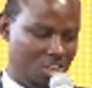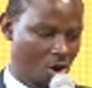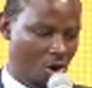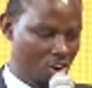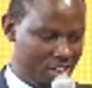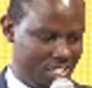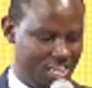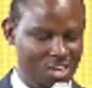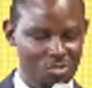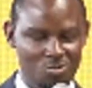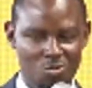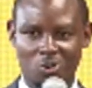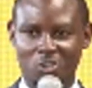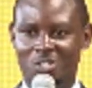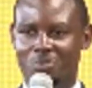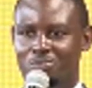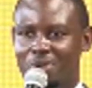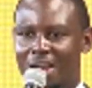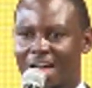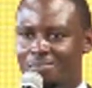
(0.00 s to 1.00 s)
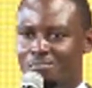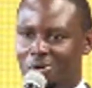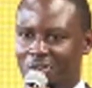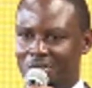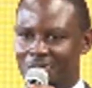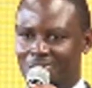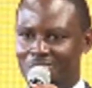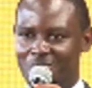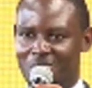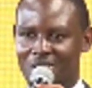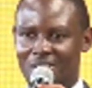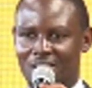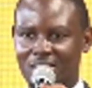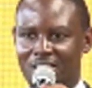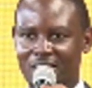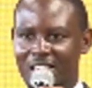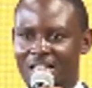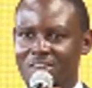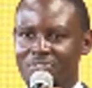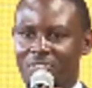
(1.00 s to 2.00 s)
would say, okay, the blackboard.
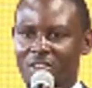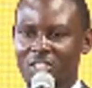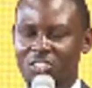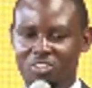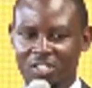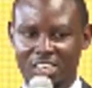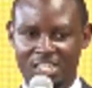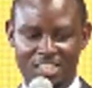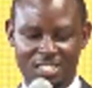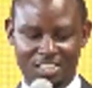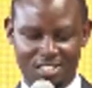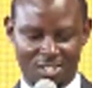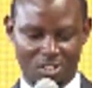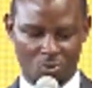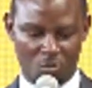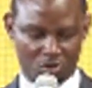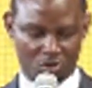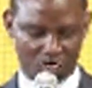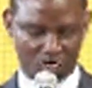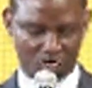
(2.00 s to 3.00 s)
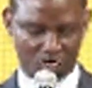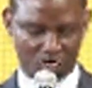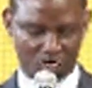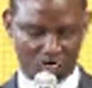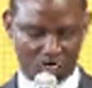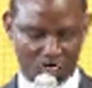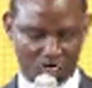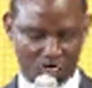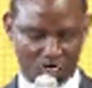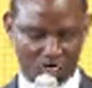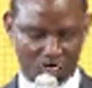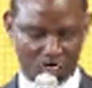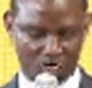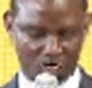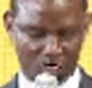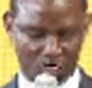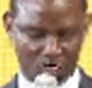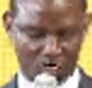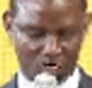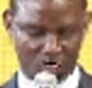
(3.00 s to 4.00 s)
Then eventually, we started saying
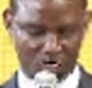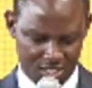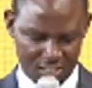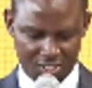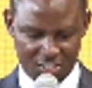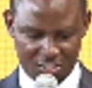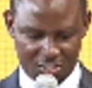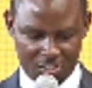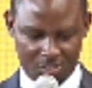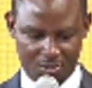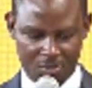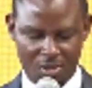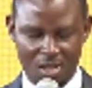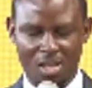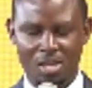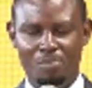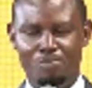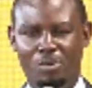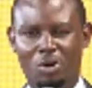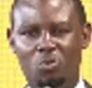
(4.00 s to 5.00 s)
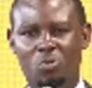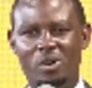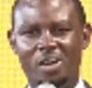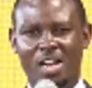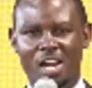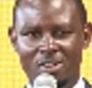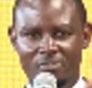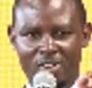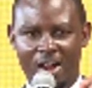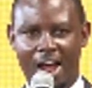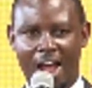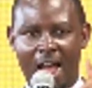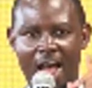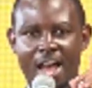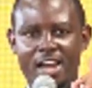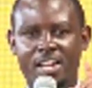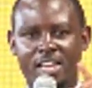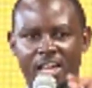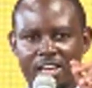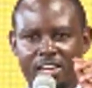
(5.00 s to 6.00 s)
it's a signature, but we never
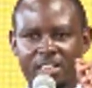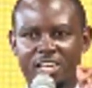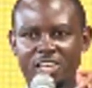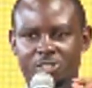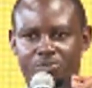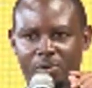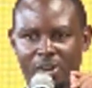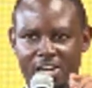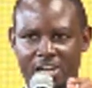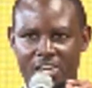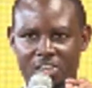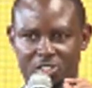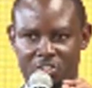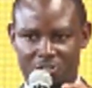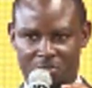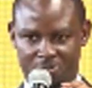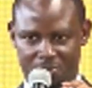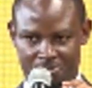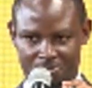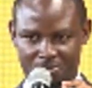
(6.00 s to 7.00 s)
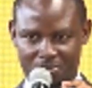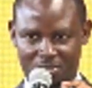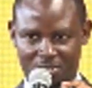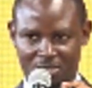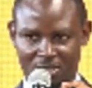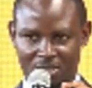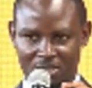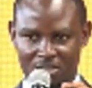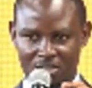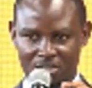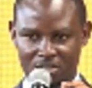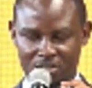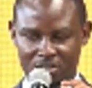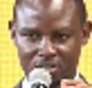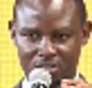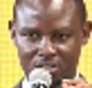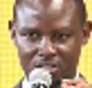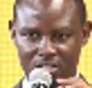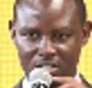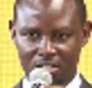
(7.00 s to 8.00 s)
had any explanation
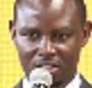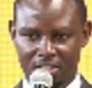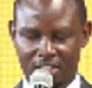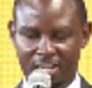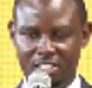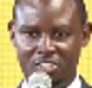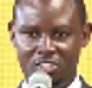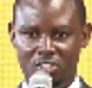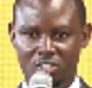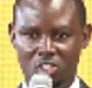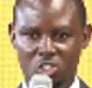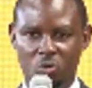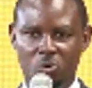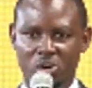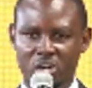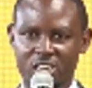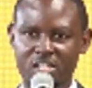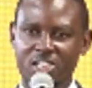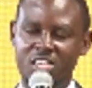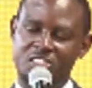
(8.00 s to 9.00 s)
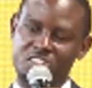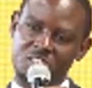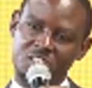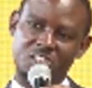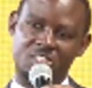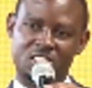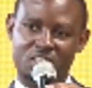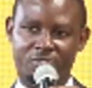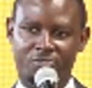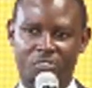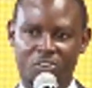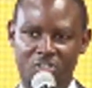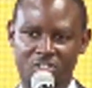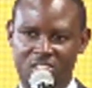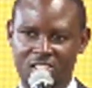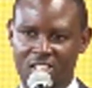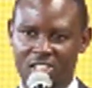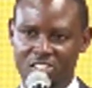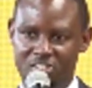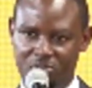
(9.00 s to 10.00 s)
that you will need a signature for
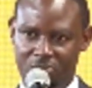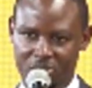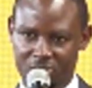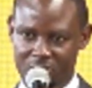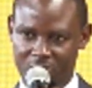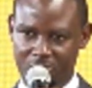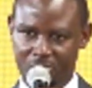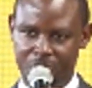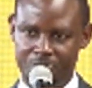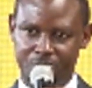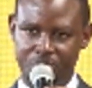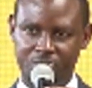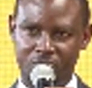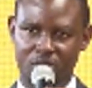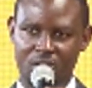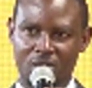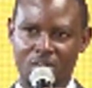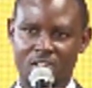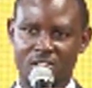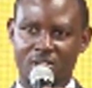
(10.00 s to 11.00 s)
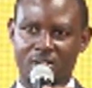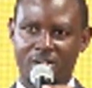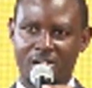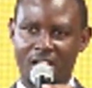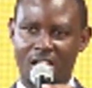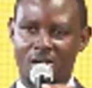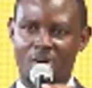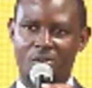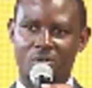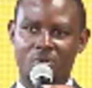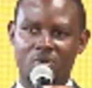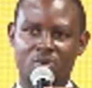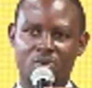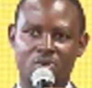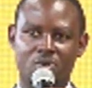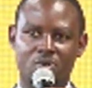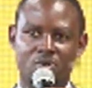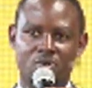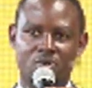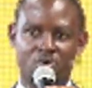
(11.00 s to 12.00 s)
this and this reason. Now,
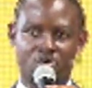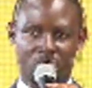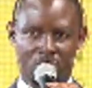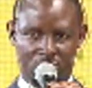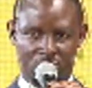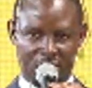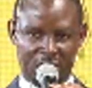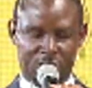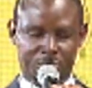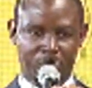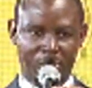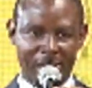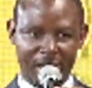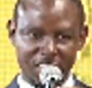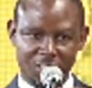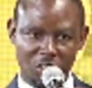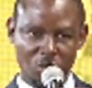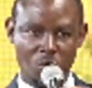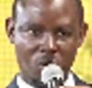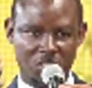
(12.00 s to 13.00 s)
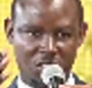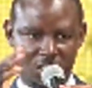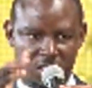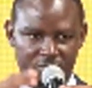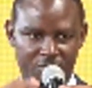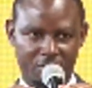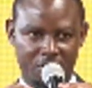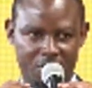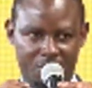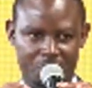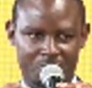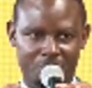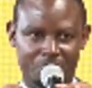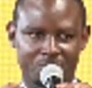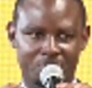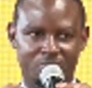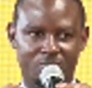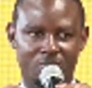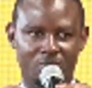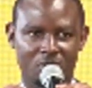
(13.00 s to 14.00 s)
the explanation was
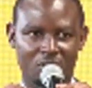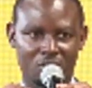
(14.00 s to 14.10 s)
given,